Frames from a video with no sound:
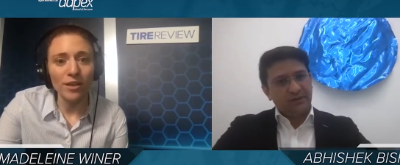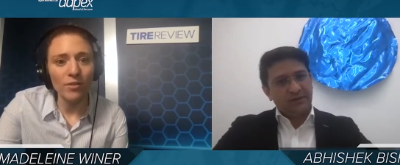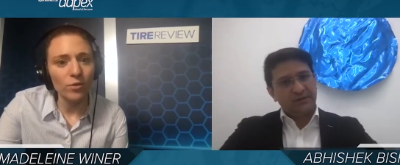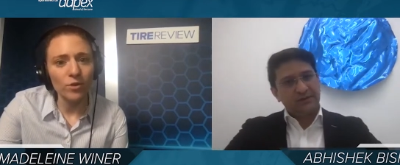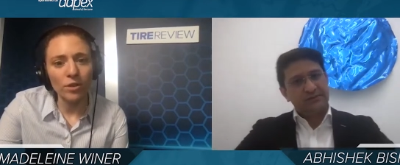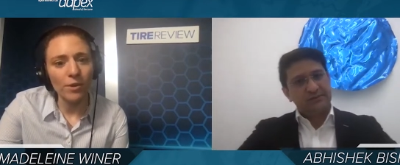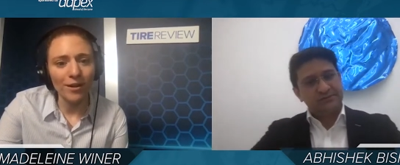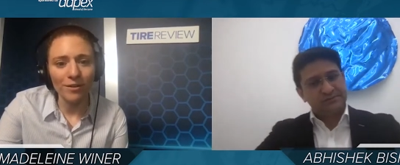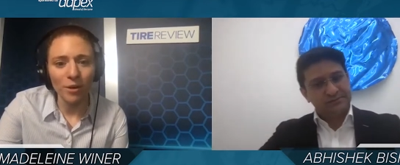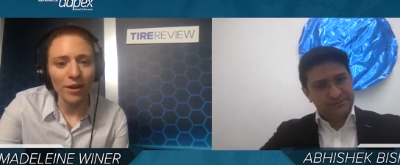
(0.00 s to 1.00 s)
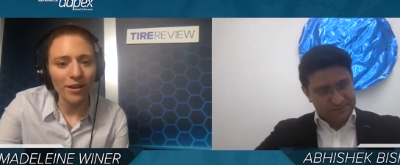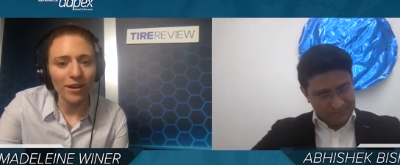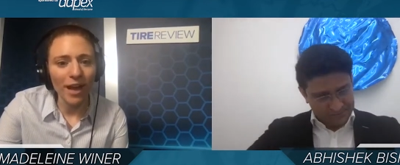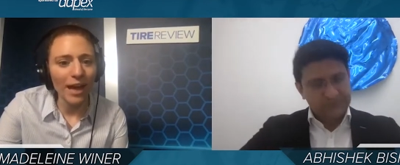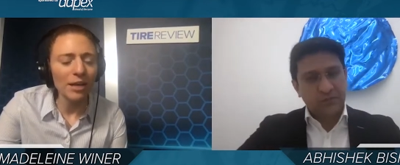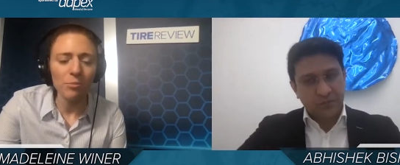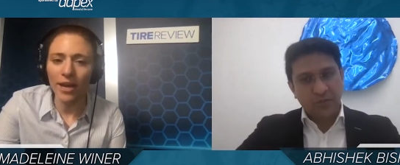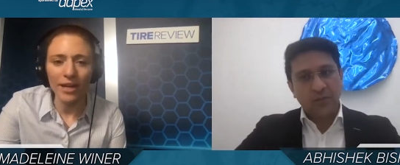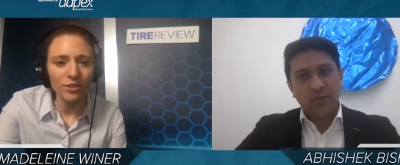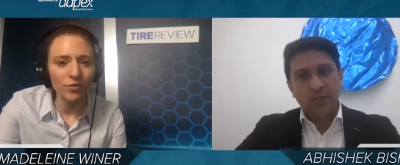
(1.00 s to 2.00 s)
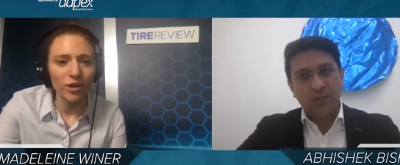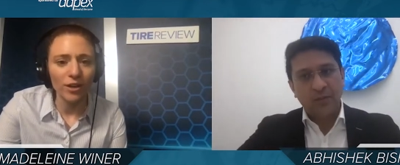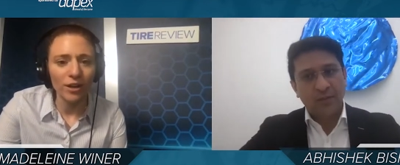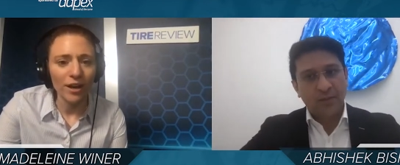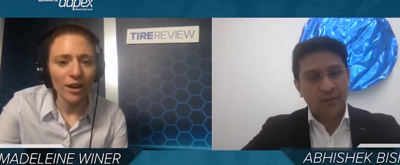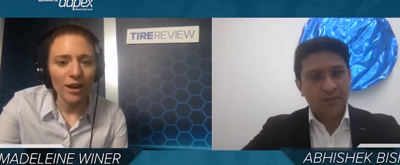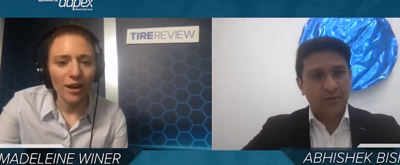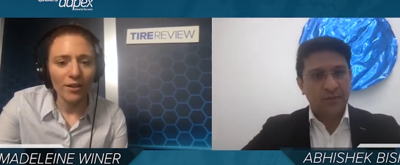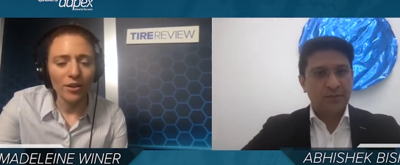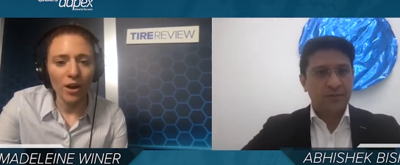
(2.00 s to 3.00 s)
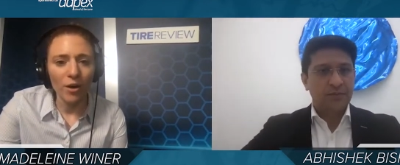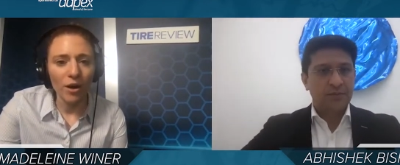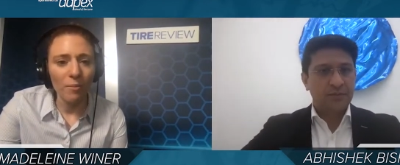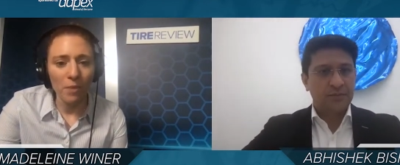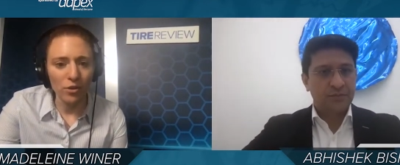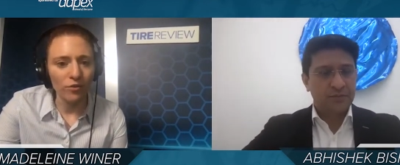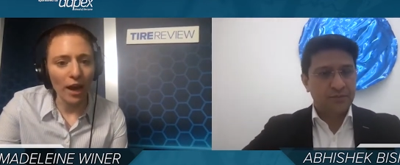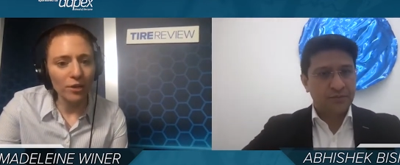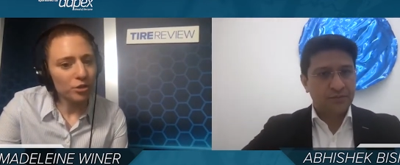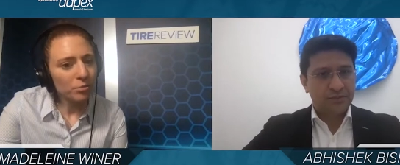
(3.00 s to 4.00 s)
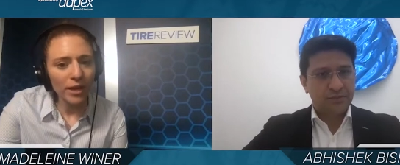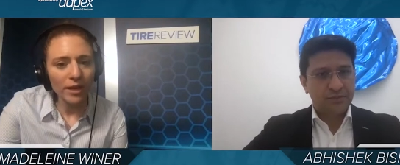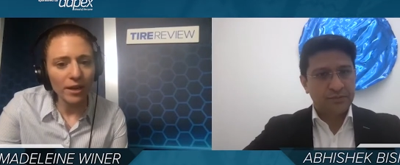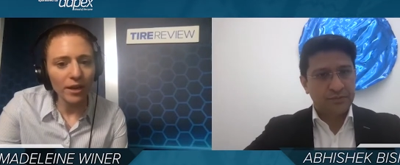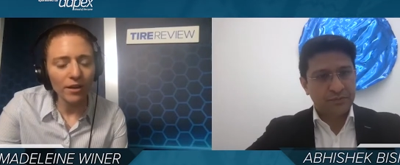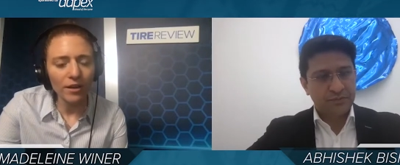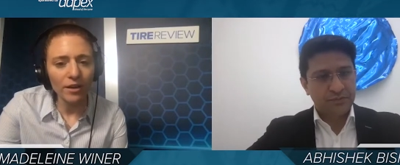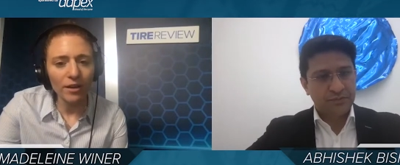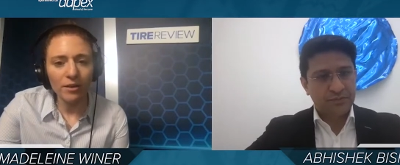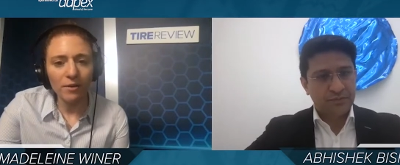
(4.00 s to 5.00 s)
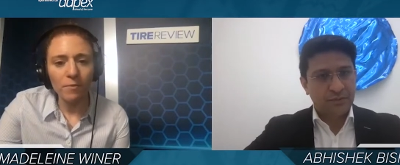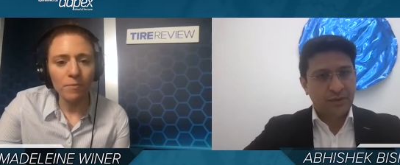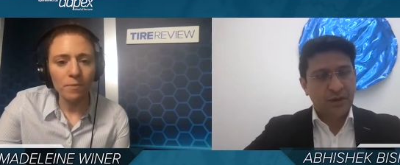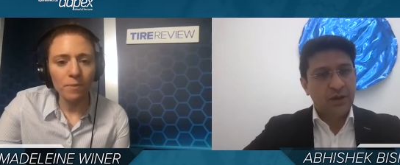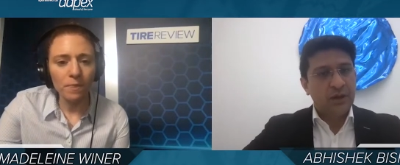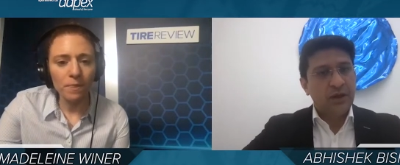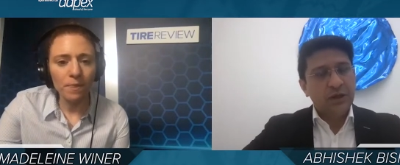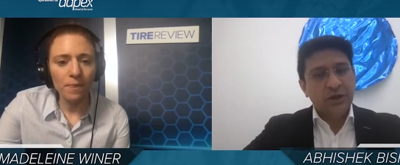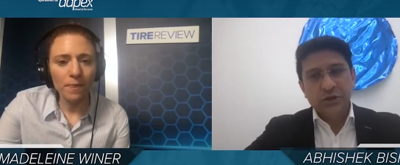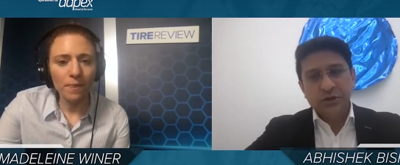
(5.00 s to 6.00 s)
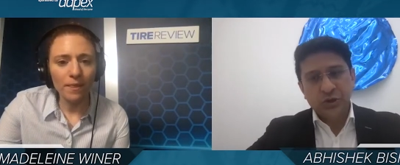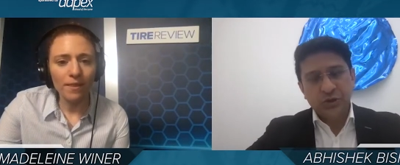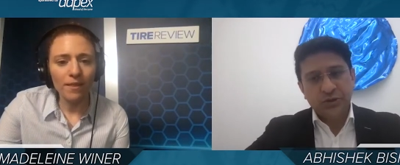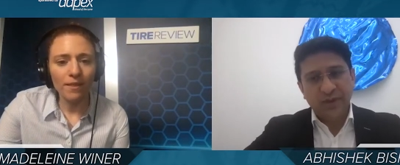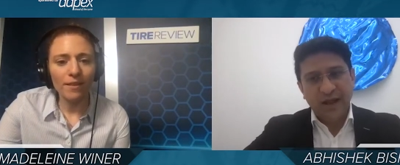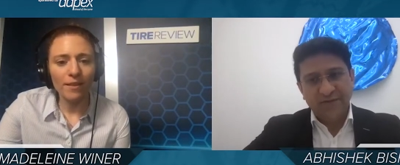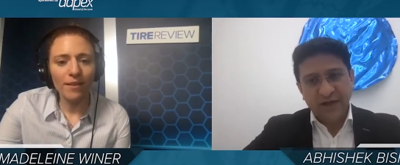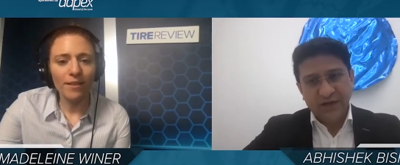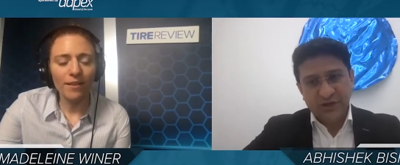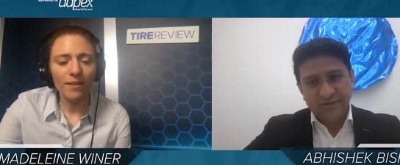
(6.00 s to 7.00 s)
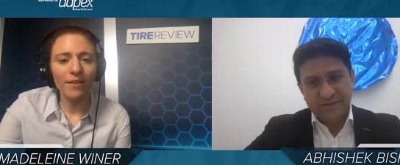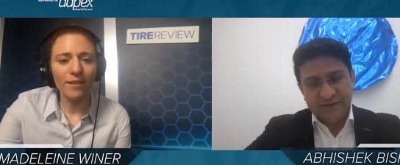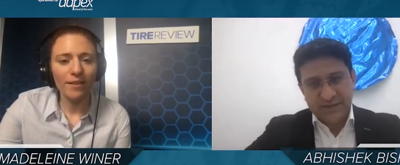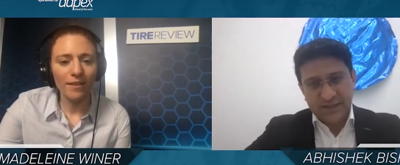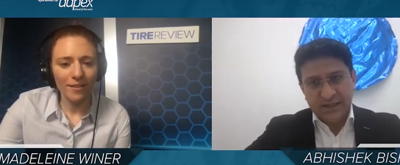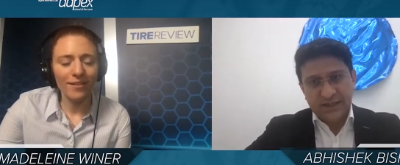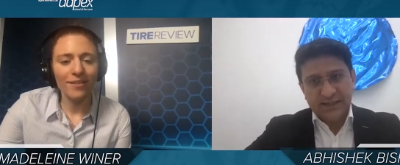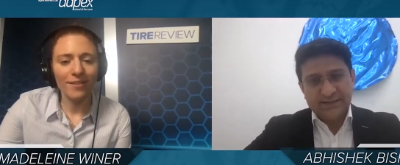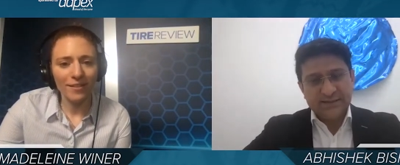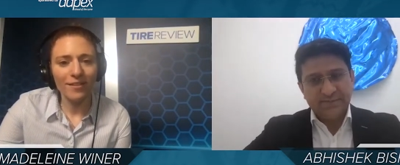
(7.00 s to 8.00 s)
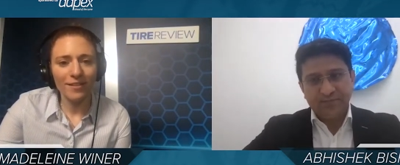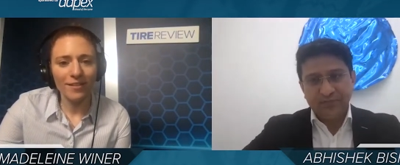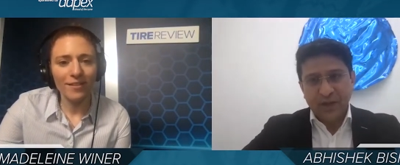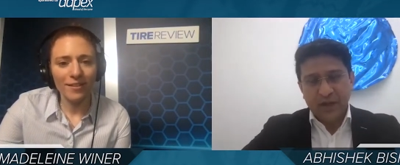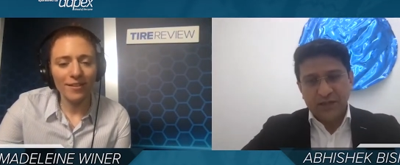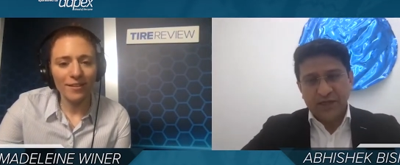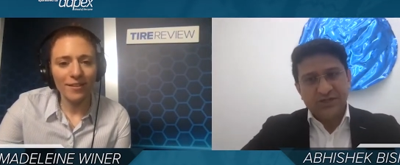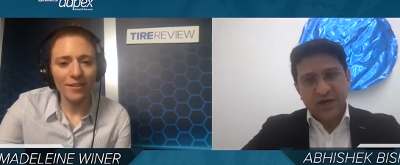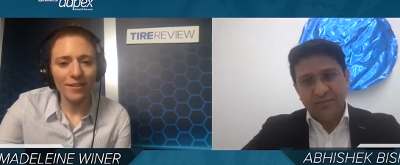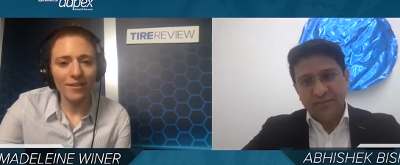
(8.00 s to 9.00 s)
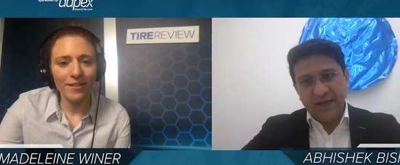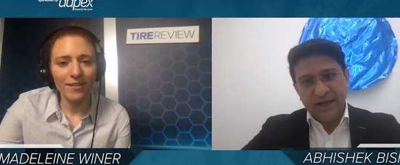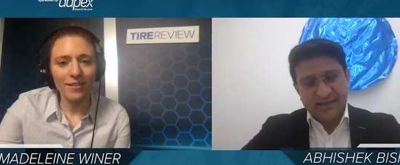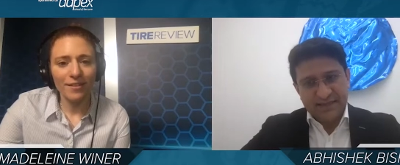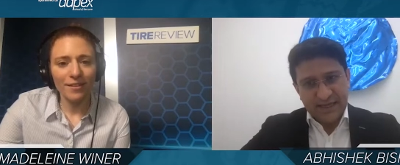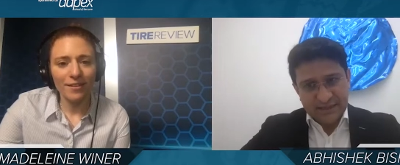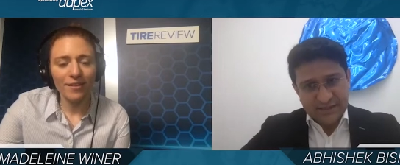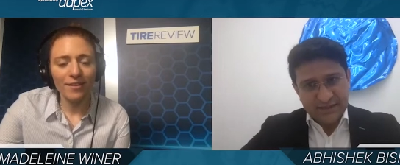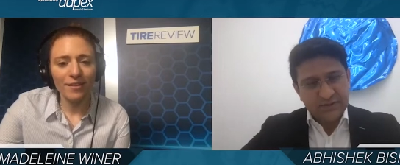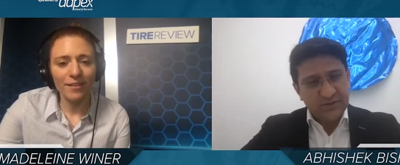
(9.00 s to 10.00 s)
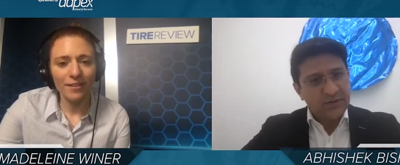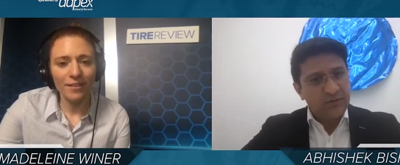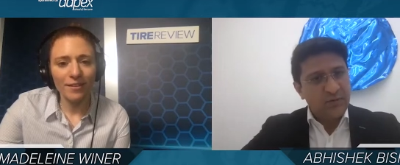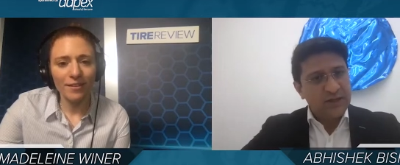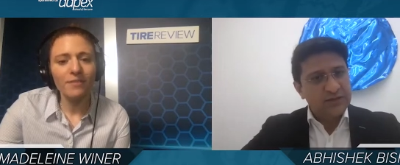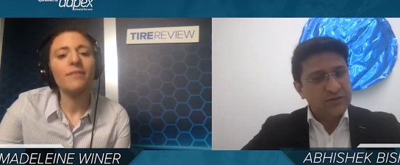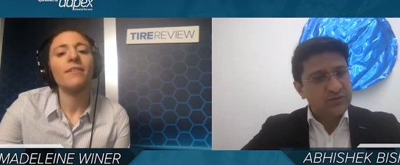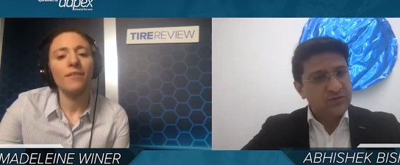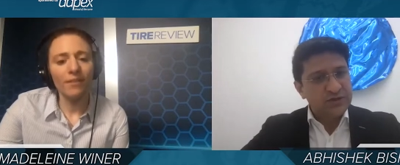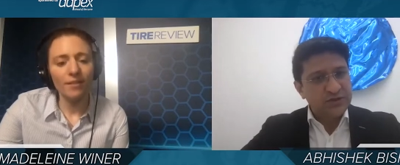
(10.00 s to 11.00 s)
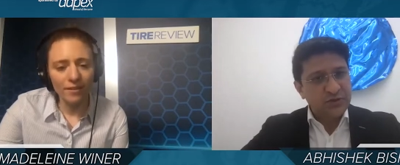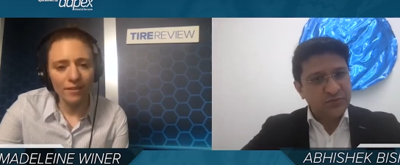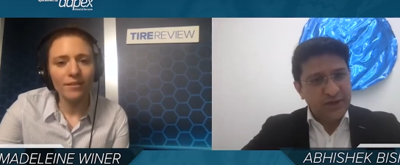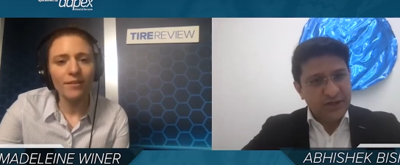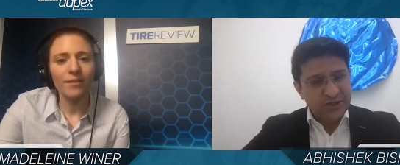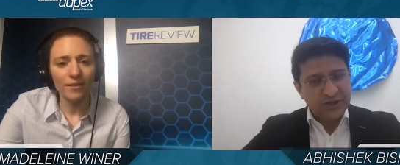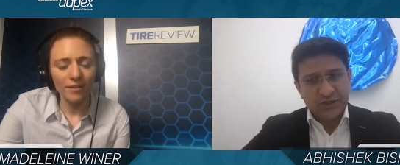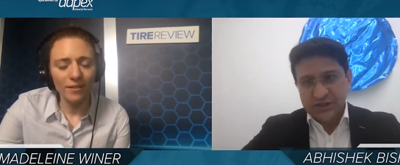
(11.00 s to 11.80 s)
Speaker 1: on the North American market, any plans for, you know, a manufacturing plant here?
Speaker 2: So the manufacturing facilities, they start making sense once you breach a